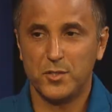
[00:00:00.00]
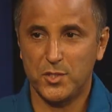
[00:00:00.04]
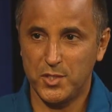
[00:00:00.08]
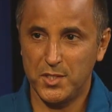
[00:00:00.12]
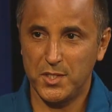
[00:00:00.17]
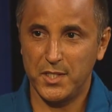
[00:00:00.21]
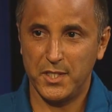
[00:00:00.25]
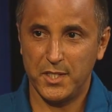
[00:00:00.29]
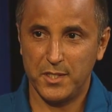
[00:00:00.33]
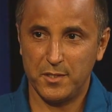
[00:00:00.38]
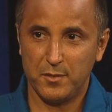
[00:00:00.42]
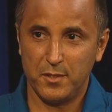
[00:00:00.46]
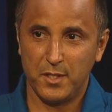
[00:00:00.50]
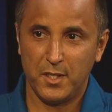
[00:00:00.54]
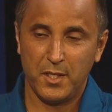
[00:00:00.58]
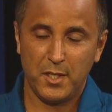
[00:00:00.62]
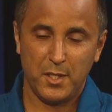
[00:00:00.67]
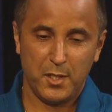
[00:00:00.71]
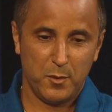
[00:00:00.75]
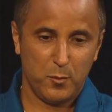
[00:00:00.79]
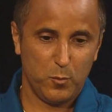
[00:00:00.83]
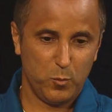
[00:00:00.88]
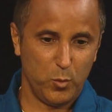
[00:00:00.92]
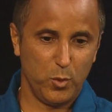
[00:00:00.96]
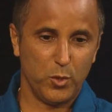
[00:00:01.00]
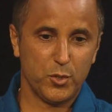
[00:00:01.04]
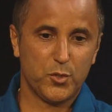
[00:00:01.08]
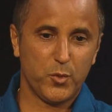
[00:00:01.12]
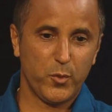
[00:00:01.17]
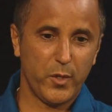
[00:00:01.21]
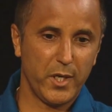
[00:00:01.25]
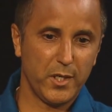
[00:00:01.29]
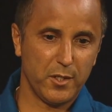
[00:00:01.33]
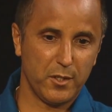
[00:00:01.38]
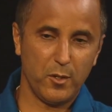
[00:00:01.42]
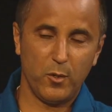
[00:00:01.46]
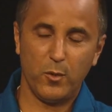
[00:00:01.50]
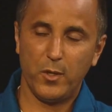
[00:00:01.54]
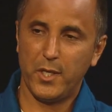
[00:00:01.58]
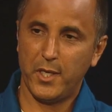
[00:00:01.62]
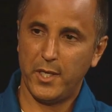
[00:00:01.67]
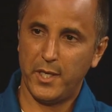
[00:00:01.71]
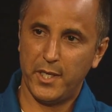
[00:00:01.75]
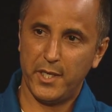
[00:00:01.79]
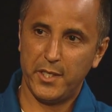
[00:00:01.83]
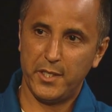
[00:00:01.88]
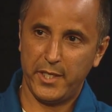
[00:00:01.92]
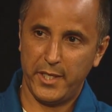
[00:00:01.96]
see it, we'll try to go
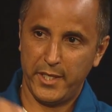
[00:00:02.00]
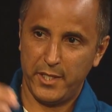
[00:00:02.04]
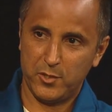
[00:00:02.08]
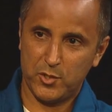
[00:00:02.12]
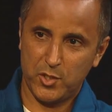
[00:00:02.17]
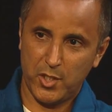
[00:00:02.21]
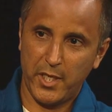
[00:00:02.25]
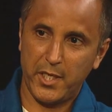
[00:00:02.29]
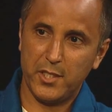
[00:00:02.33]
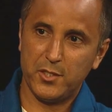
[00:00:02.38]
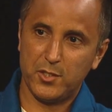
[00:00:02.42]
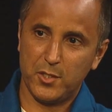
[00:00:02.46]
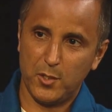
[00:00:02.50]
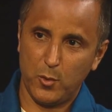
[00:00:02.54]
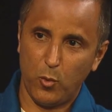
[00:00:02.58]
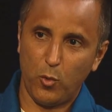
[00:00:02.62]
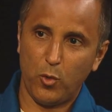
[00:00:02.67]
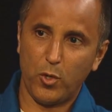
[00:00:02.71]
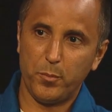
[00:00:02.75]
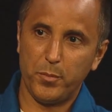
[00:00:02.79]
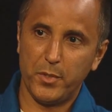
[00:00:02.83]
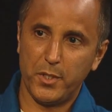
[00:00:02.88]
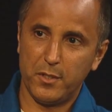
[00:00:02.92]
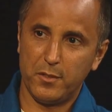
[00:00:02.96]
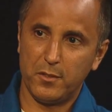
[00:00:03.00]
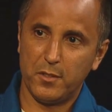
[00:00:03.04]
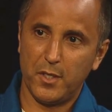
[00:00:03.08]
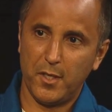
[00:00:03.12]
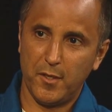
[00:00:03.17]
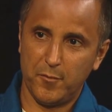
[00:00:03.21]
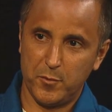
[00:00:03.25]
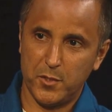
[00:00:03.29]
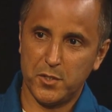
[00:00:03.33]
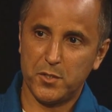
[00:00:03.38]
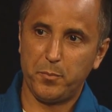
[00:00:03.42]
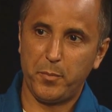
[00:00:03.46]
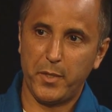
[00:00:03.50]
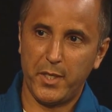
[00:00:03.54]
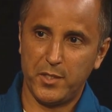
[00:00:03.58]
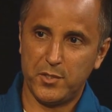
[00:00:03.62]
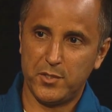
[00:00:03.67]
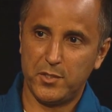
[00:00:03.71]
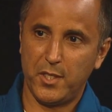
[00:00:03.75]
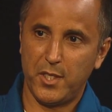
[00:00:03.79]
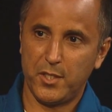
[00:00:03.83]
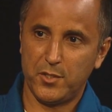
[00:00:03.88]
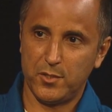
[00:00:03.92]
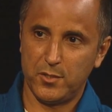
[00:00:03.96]
ahead and change the orbit of the space
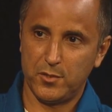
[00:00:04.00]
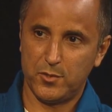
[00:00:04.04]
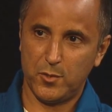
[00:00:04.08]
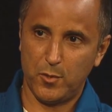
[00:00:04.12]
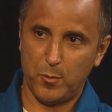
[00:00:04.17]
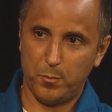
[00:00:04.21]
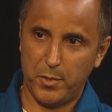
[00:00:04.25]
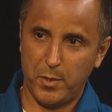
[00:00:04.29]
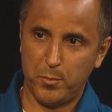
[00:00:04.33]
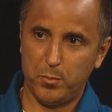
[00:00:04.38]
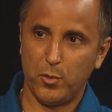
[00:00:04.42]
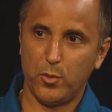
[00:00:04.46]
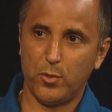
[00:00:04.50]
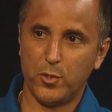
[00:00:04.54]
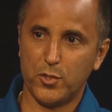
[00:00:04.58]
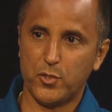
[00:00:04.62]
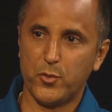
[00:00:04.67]
station. So people are